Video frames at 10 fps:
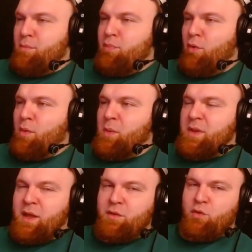probably
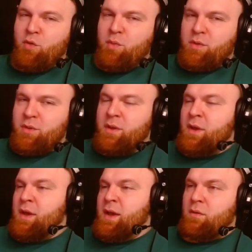not doable,
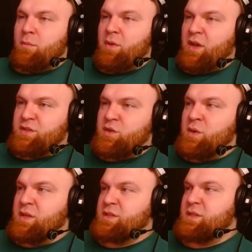because
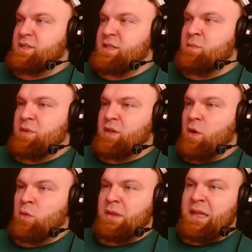units simply
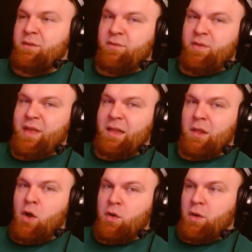don't live that
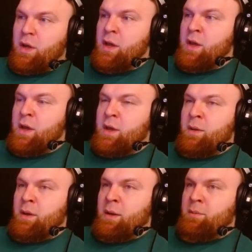long
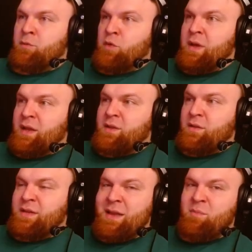to get
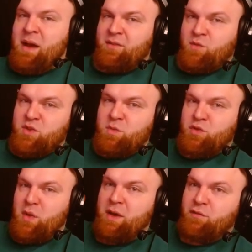10 buffs, which
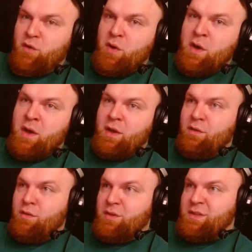means you have to
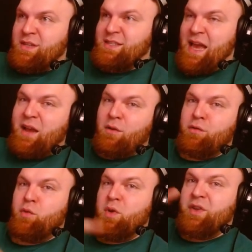cycle
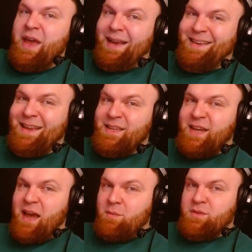through your deck 10
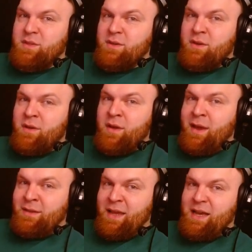times
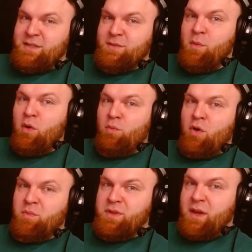and cast Smoke
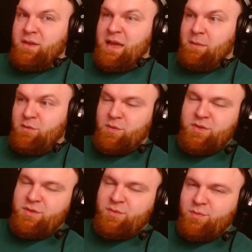Bomb 10 times,
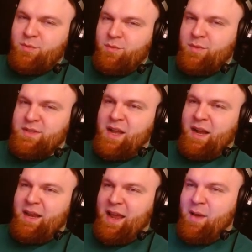which is not
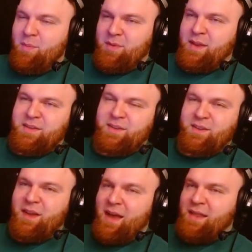going to happen
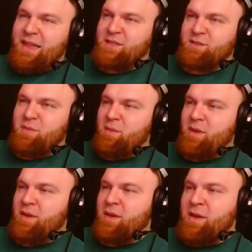unless
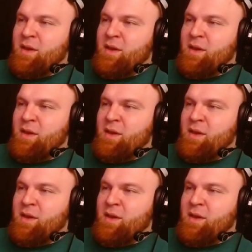maybe